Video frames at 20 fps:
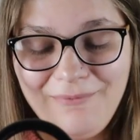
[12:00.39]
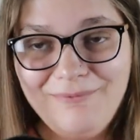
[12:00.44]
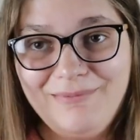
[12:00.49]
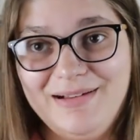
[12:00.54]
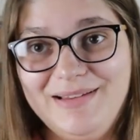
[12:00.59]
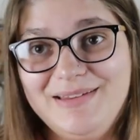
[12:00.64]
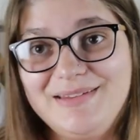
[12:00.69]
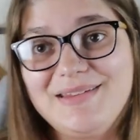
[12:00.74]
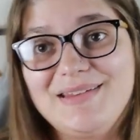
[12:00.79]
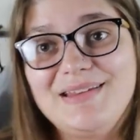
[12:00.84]

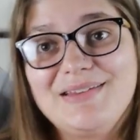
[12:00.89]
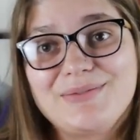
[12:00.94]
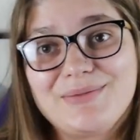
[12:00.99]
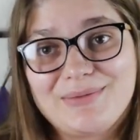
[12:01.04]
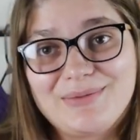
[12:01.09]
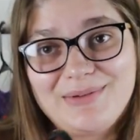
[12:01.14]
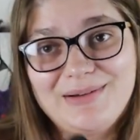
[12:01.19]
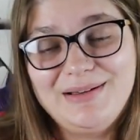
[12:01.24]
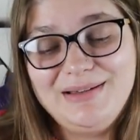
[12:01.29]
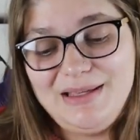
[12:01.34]
was this
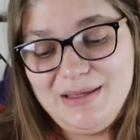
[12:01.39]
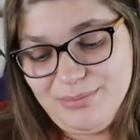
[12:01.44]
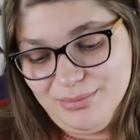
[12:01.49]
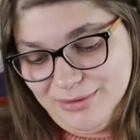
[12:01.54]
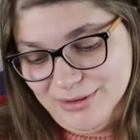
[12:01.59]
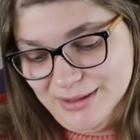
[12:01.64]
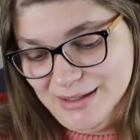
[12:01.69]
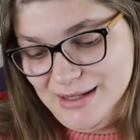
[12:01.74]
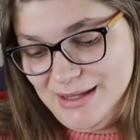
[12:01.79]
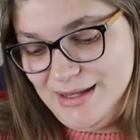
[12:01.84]
really
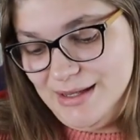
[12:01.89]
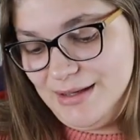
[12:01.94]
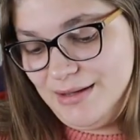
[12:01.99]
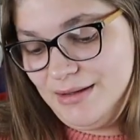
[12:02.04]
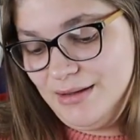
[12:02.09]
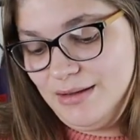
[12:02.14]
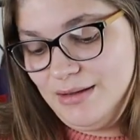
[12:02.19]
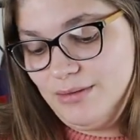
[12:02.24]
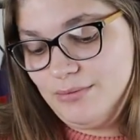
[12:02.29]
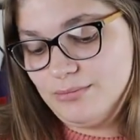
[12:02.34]
pretty
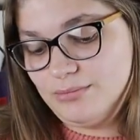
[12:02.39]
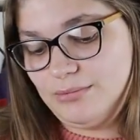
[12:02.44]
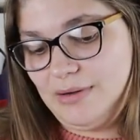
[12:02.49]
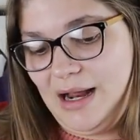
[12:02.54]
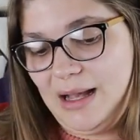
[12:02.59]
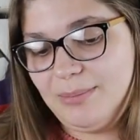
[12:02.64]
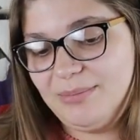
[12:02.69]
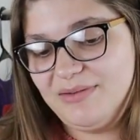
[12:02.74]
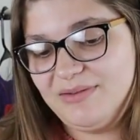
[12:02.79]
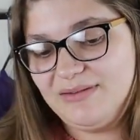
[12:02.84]

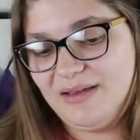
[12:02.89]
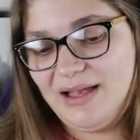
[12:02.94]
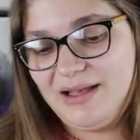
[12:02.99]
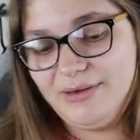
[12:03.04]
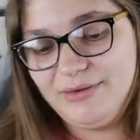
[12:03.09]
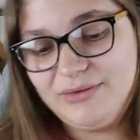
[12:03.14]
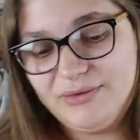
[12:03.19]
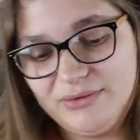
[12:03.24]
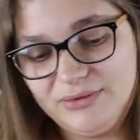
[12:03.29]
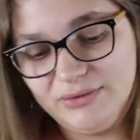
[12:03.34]
wrap
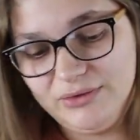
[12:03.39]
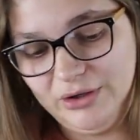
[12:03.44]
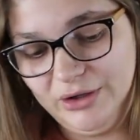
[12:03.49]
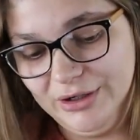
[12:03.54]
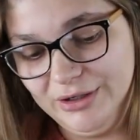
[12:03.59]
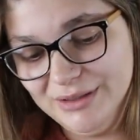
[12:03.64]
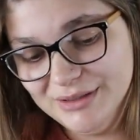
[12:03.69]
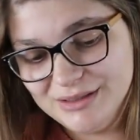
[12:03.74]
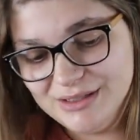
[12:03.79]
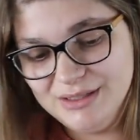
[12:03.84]
style
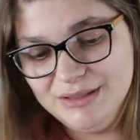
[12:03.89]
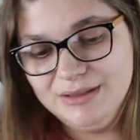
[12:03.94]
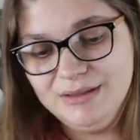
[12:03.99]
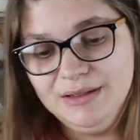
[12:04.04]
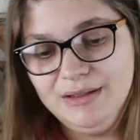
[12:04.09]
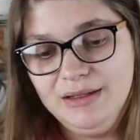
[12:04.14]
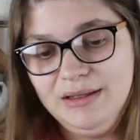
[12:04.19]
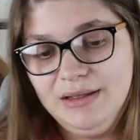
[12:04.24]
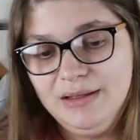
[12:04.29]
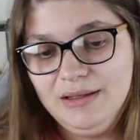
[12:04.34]
skirt.
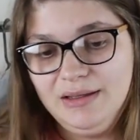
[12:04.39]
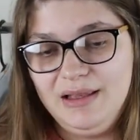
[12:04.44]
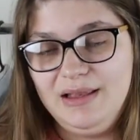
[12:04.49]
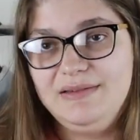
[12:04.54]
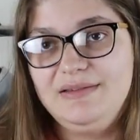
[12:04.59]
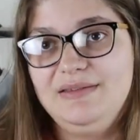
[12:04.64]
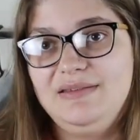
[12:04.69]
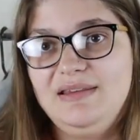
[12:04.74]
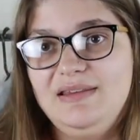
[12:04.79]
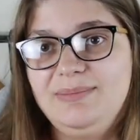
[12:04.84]

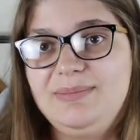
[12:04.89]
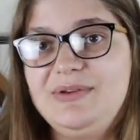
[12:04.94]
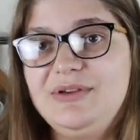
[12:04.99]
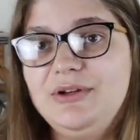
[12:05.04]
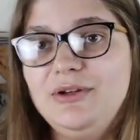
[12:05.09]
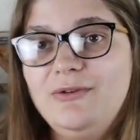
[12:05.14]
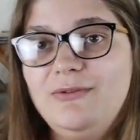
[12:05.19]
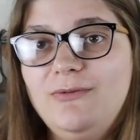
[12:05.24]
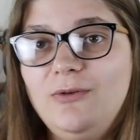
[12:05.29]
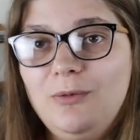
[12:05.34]
It's in this
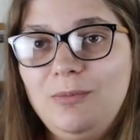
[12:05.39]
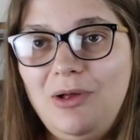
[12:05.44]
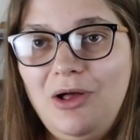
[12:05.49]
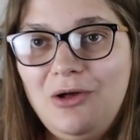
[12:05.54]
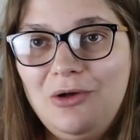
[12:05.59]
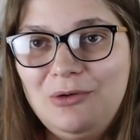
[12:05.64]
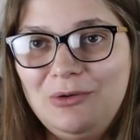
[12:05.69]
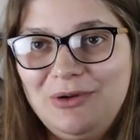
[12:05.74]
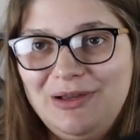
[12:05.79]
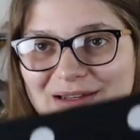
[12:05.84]
beautiful
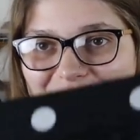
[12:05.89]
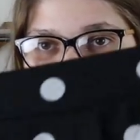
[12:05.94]
polka